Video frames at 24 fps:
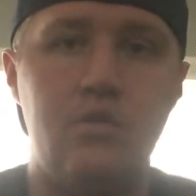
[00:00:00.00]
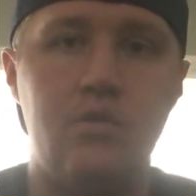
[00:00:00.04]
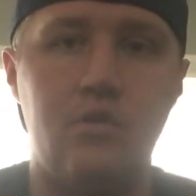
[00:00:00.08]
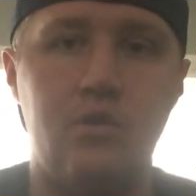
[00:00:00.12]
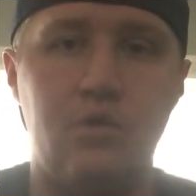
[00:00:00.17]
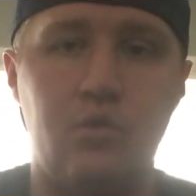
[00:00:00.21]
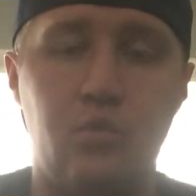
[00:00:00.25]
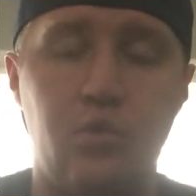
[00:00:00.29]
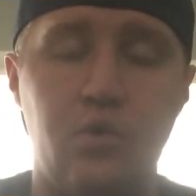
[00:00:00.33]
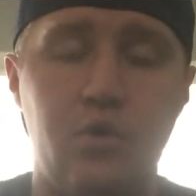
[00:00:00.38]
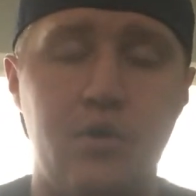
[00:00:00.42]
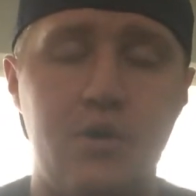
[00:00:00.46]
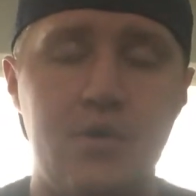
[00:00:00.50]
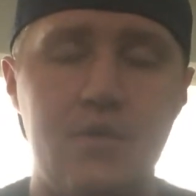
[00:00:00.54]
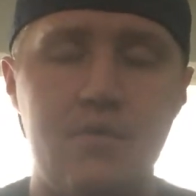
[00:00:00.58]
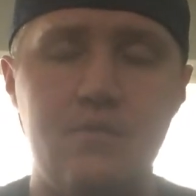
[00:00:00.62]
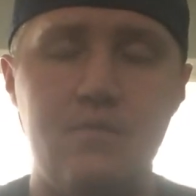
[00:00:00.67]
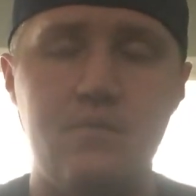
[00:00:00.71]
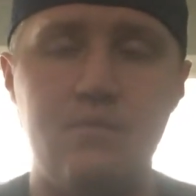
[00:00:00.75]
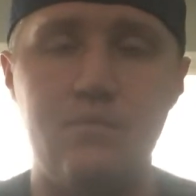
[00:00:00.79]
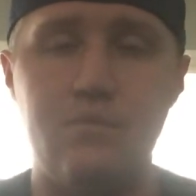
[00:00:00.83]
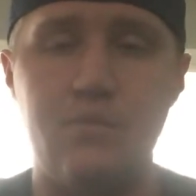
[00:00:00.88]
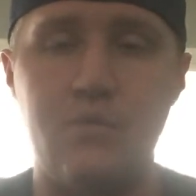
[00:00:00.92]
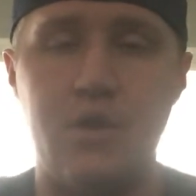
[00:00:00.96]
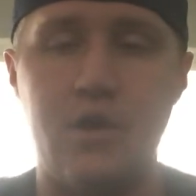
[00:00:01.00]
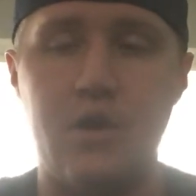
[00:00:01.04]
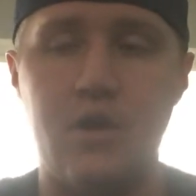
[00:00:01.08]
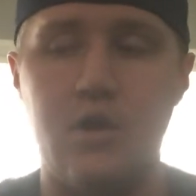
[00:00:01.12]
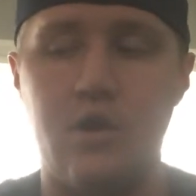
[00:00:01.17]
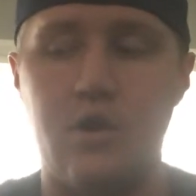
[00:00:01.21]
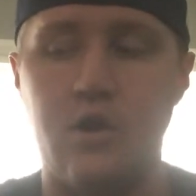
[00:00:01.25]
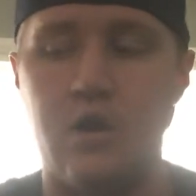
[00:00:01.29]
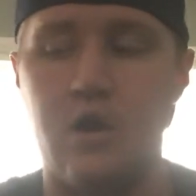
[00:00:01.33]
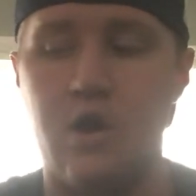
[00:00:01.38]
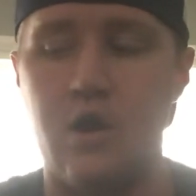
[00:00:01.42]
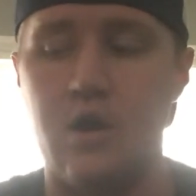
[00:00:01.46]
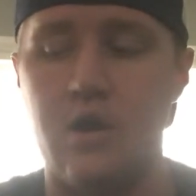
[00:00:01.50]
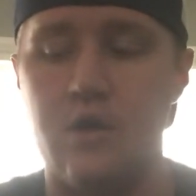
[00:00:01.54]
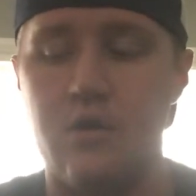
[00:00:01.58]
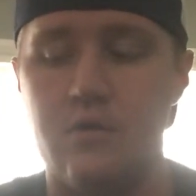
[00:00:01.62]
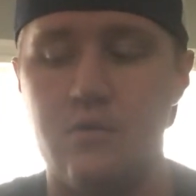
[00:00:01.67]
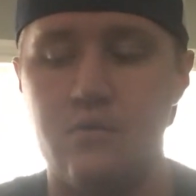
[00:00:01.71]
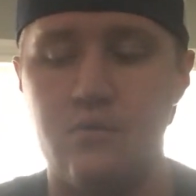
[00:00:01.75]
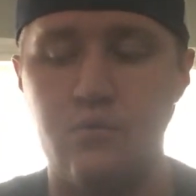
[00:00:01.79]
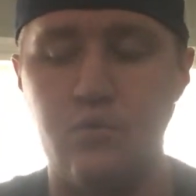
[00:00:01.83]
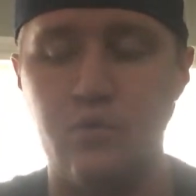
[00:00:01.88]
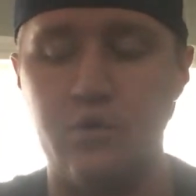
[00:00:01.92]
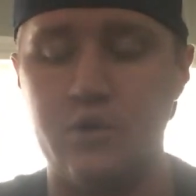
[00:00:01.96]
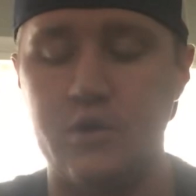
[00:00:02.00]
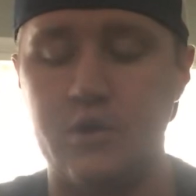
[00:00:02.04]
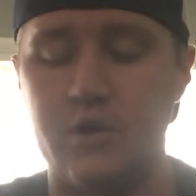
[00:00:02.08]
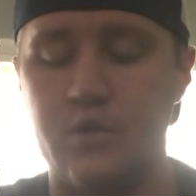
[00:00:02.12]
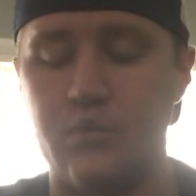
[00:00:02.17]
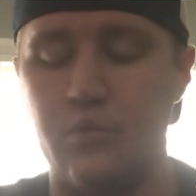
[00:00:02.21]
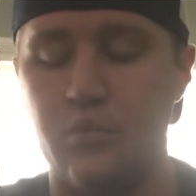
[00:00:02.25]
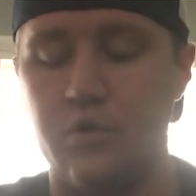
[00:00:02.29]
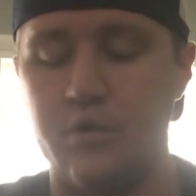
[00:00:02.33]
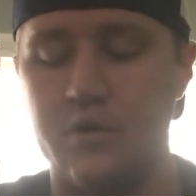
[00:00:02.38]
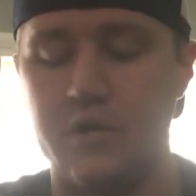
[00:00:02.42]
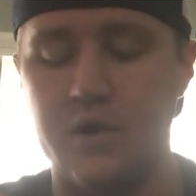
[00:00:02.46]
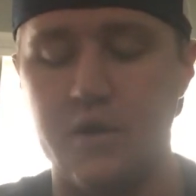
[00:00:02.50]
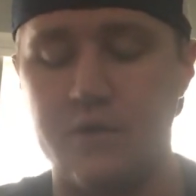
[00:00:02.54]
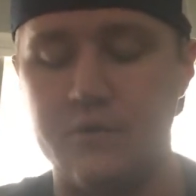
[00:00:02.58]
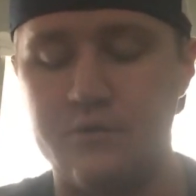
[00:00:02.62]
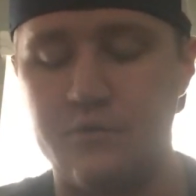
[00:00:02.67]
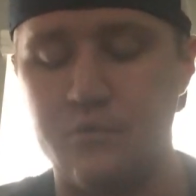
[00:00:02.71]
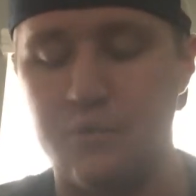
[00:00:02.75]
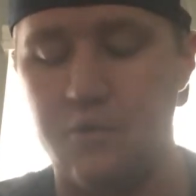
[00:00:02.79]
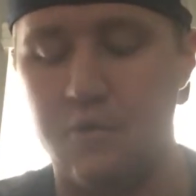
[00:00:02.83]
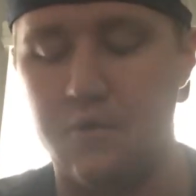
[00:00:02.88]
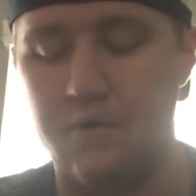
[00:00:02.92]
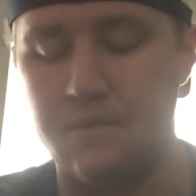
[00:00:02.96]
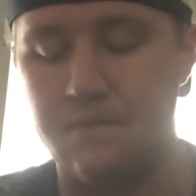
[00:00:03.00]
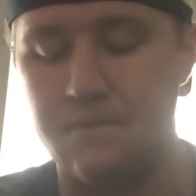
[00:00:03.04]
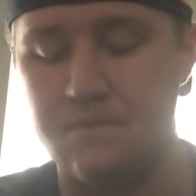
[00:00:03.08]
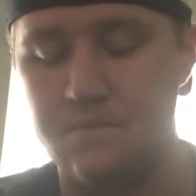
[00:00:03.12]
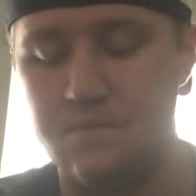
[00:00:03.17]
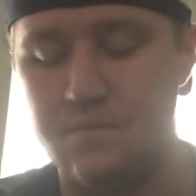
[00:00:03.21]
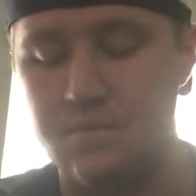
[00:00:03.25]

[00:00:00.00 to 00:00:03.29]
They are really good, really comfortable.